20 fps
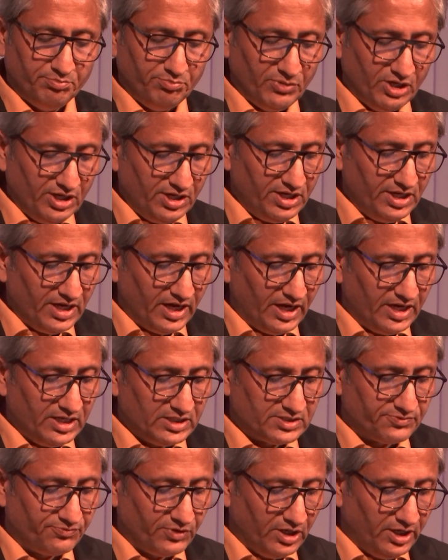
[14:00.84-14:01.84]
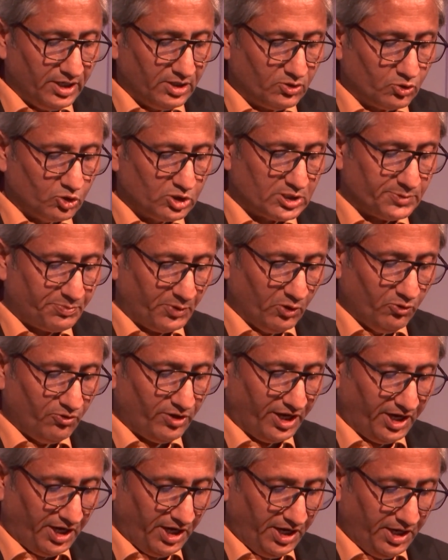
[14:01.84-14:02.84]
media is willing to spew
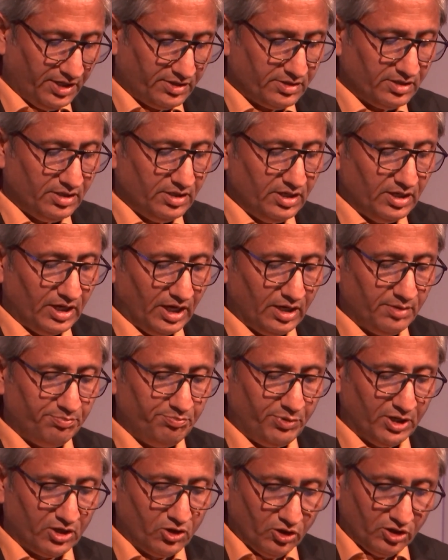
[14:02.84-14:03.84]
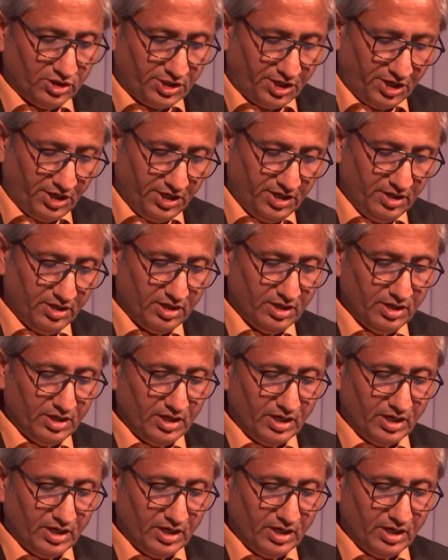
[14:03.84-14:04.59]
hate and bigotry